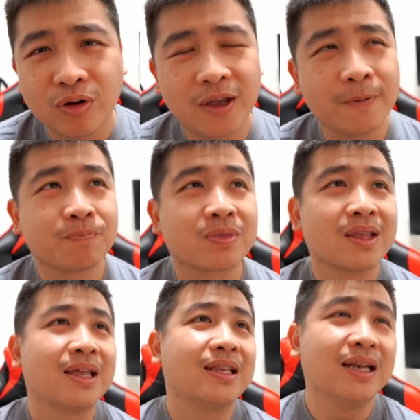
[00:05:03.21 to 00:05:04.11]
okay?
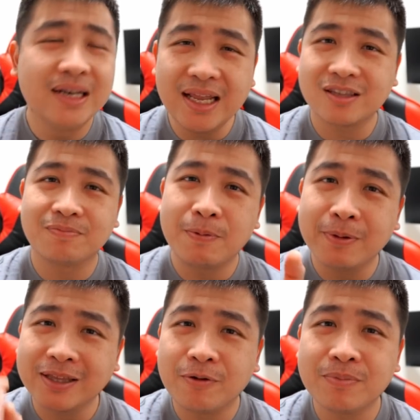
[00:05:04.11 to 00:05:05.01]
The next
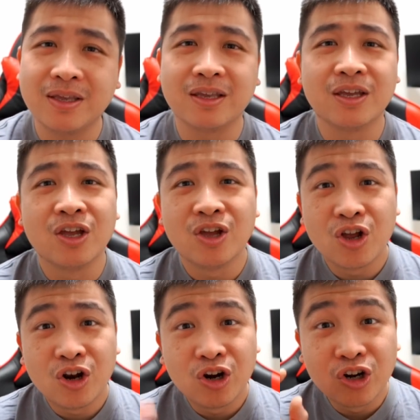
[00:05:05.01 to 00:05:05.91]
people tell me,
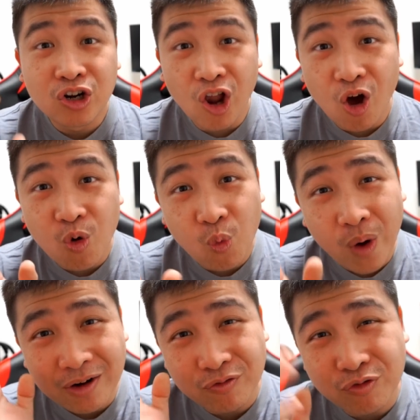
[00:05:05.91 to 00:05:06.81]
lock
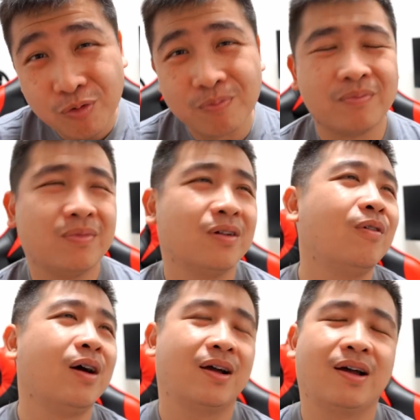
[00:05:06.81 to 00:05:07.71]
one room.
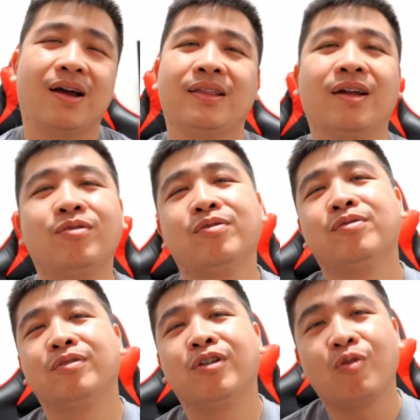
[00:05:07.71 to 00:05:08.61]
Wow, I tell
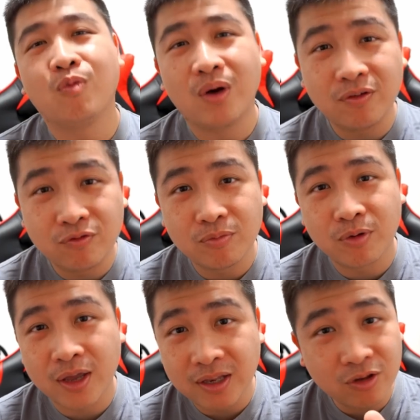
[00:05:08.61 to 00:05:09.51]
you, lock one room.
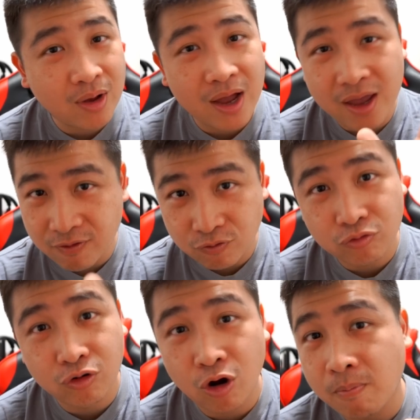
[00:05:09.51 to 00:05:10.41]
Okay, this one I have
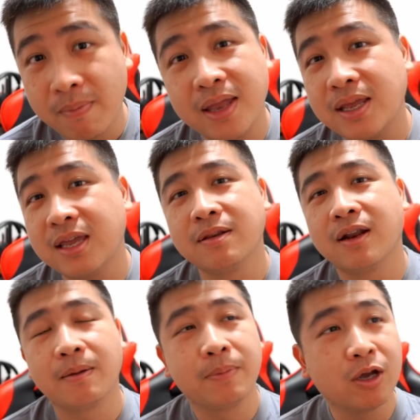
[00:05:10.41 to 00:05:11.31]
to comment it
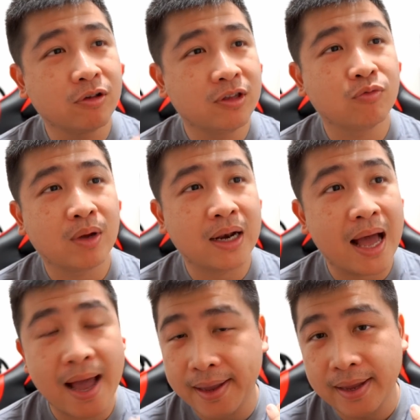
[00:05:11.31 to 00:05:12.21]
because this one
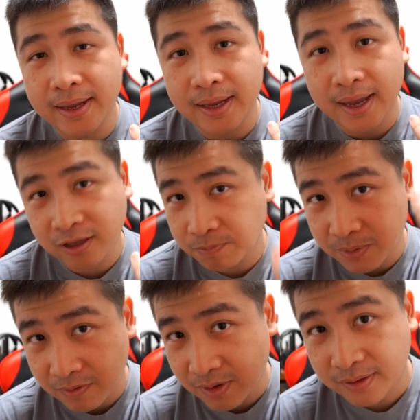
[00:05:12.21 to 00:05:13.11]
I
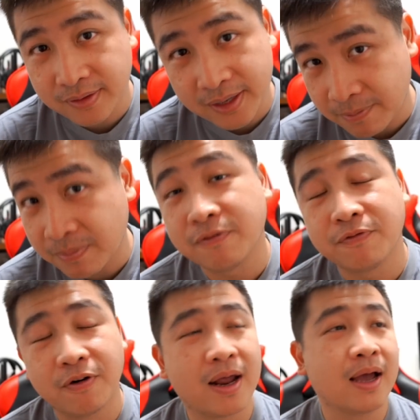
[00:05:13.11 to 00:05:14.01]
experienced it
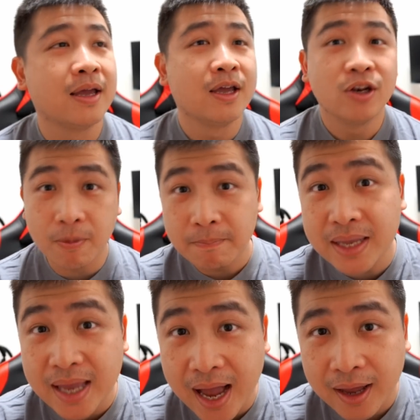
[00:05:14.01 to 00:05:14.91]
before lah. Not
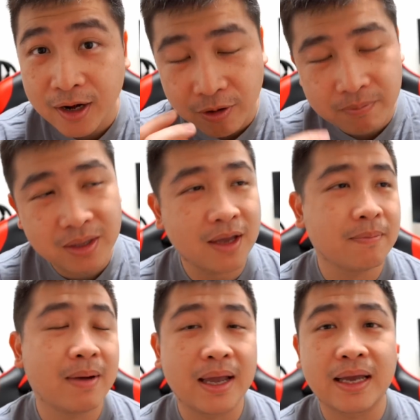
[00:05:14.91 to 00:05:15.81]
me not me
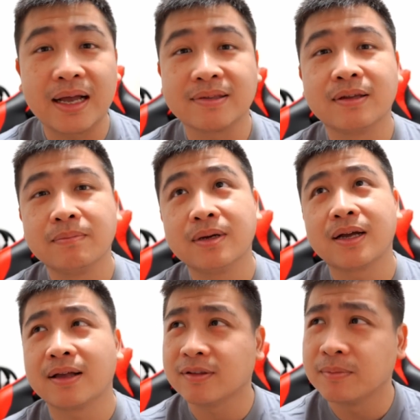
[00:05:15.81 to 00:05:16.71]
my customer
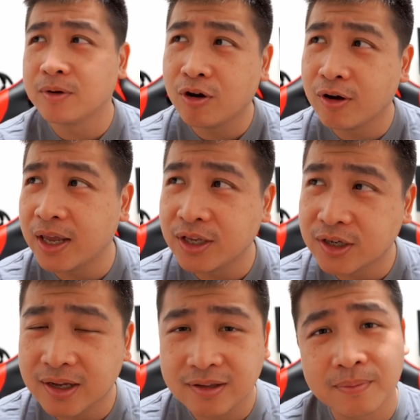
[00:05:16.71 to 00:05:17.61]
or
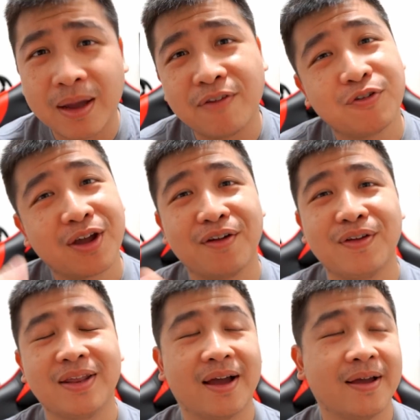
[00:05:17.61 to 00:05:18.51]
agent customer, I forget already